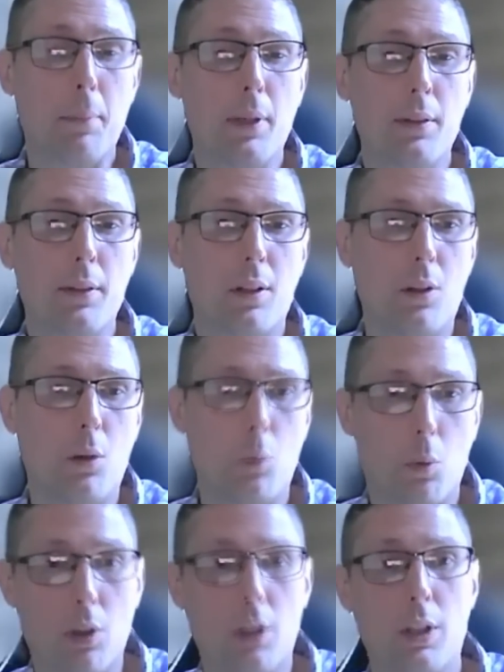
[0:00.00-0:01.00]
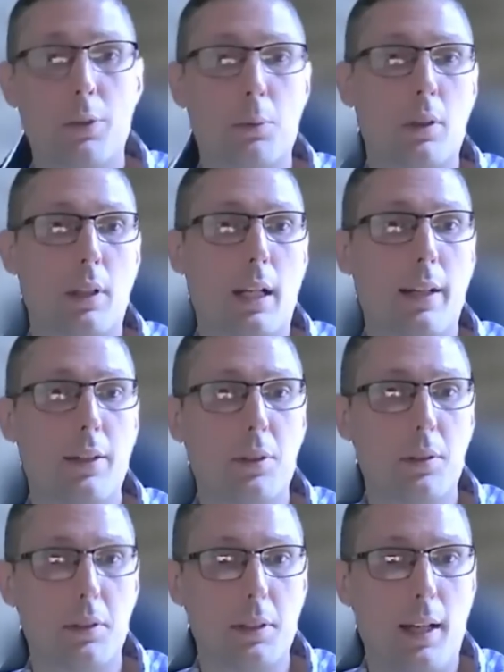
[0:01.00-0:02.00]
but the whole world relies on
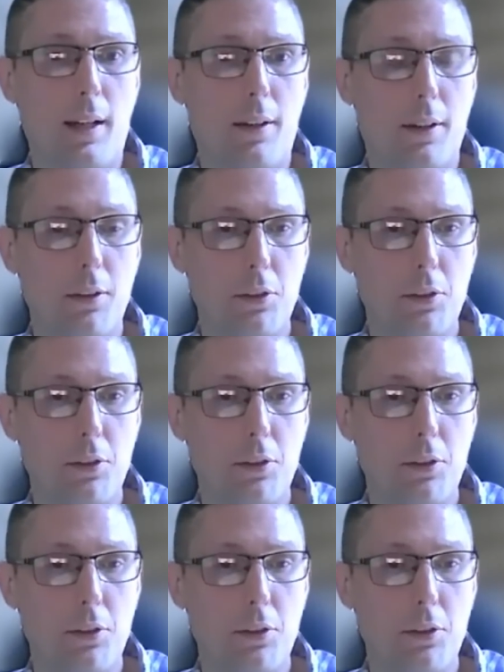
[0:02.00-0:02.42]
the dollar.